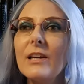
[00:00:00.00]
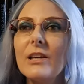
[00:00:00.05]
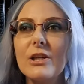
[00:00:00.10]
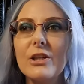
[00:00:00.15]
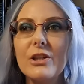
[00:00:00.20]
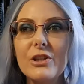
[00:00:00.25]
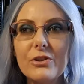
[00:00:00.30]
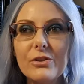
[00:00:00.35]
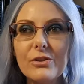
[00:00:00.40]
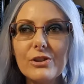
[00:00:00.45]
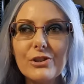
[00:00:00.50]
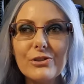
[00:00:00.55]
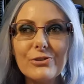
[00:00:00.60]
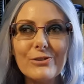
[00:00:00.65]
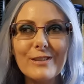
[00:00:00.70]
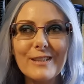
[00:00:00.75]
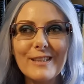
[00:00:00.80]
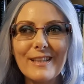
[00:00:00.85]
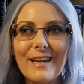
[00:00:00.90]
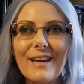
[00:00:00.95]

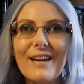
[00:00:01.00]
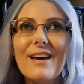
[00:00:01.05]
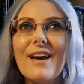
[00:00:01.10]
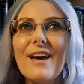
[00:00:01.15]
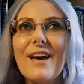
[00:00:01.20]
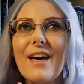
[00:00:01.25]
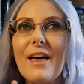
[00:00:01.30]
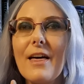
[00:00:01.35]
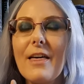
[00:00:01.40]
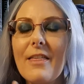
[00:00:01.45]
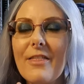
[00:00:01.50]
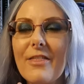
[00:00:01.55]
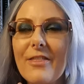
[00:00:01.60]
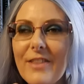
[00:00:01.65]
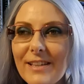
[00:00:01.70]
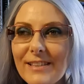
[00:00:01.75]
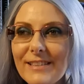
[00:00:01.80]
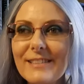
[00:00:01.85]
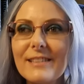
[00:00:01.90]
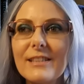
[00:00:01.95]
Usually,
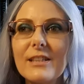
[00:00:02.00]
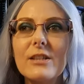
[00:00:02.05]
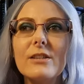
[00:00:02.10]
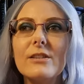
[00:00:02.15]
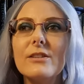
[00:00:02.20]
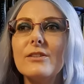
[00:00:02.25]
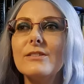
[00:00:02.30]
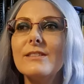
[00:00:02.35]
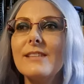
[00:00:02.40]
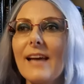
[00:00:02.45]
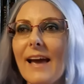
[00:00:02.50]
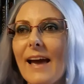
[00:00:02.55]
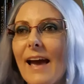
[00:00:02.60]
this includes,